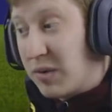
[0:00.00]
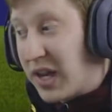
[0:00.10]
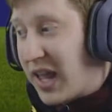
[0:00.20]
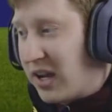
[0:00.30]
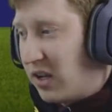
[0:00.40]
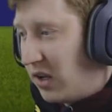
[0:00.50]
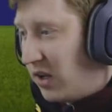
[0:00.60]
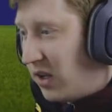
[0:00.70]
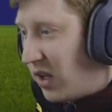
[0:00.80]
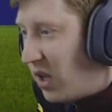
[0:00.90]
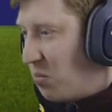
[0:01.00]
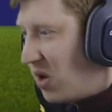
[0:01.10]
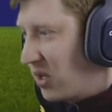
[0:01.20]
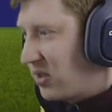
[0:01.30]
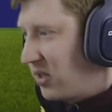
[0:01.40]
Milan, uh,
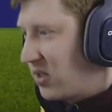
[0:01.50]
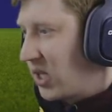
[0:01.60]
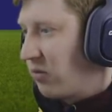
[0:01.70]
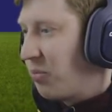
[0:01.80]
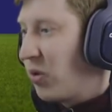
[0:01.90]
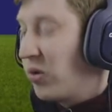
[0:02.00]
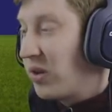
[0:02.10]
Martins to Liverpool,